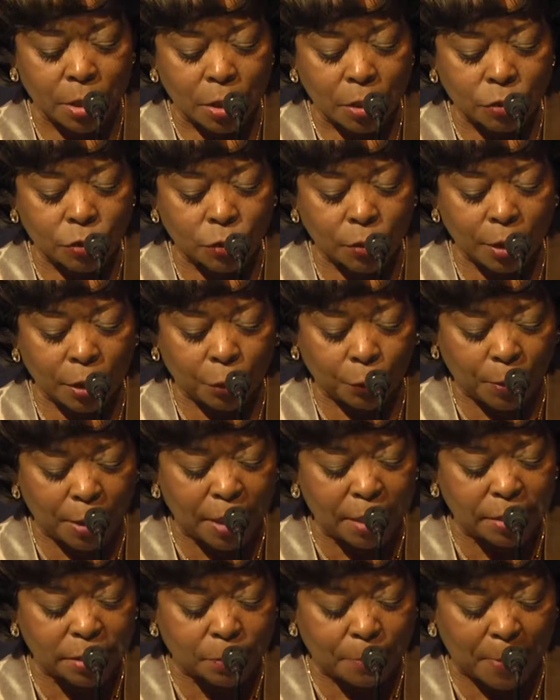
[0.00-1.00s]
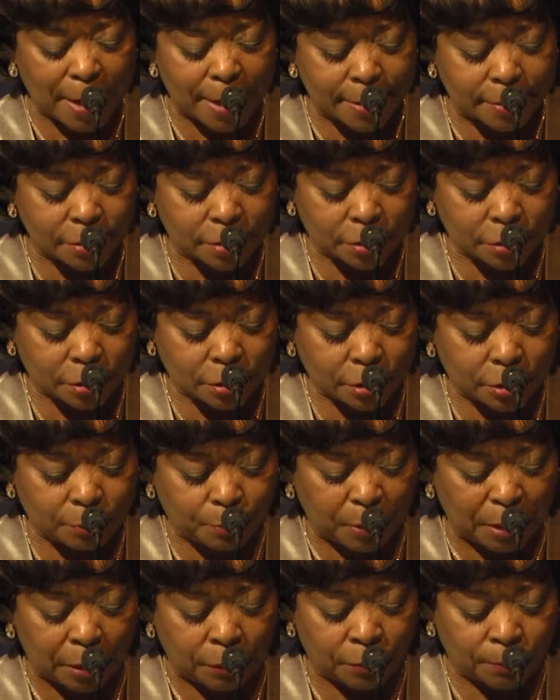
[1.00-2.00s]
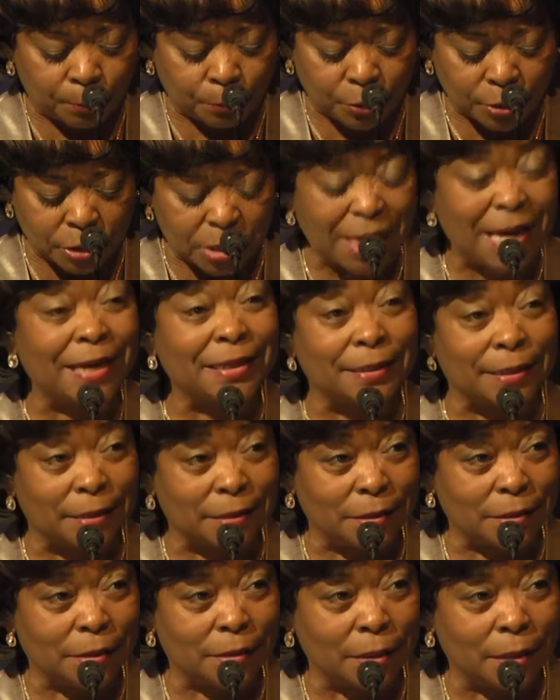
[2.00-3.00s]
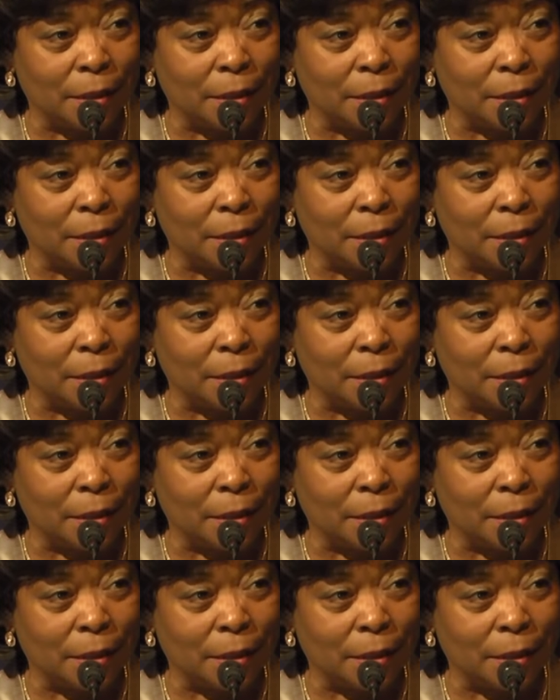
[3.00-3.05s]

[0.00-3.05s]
so that green space could be protected